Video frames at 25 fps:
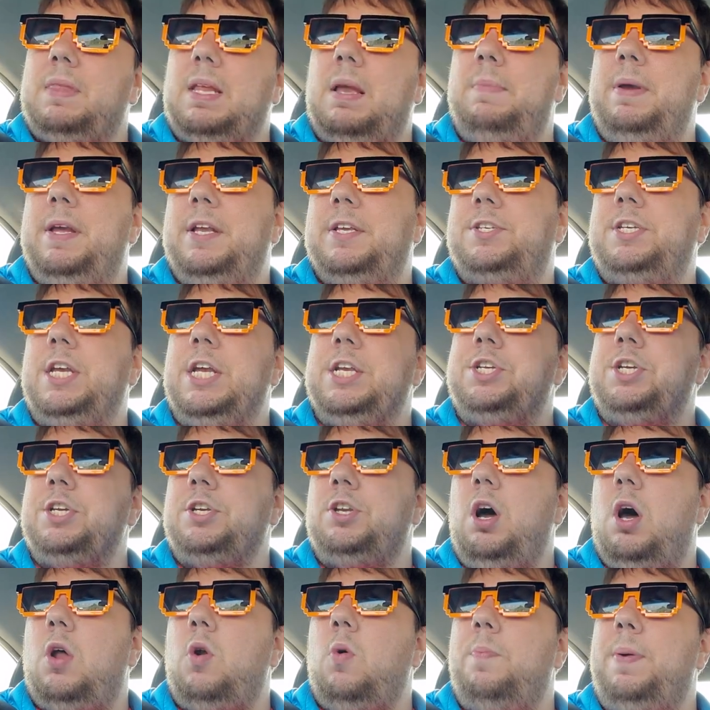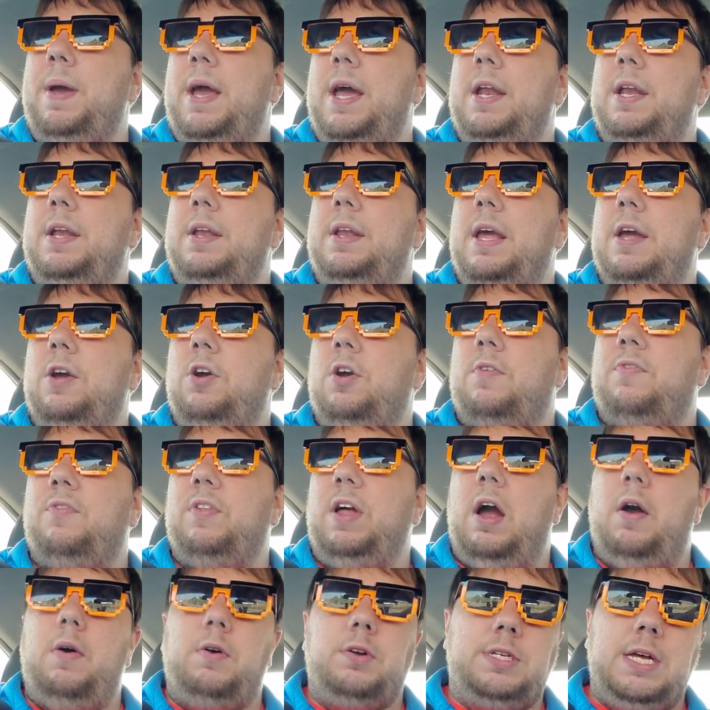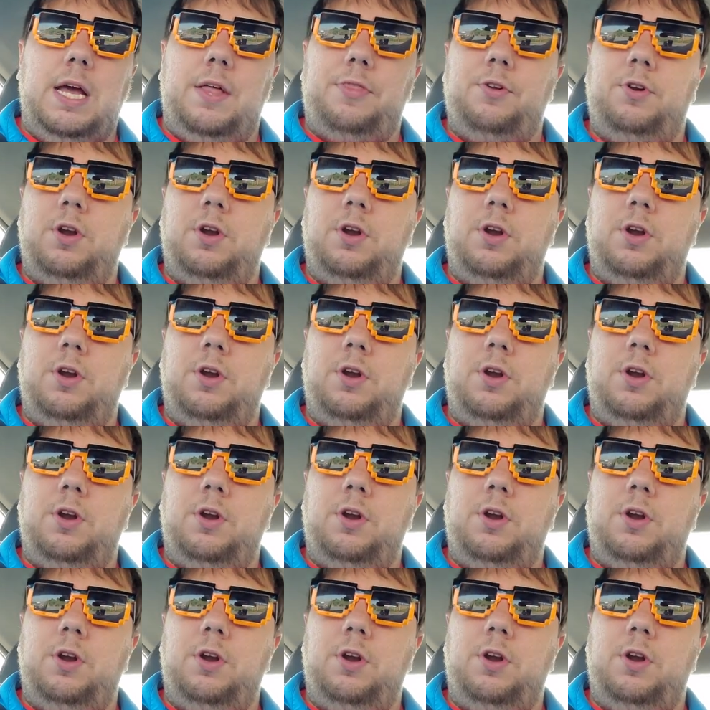he's teaching Donald Penn and Eric Flowers that.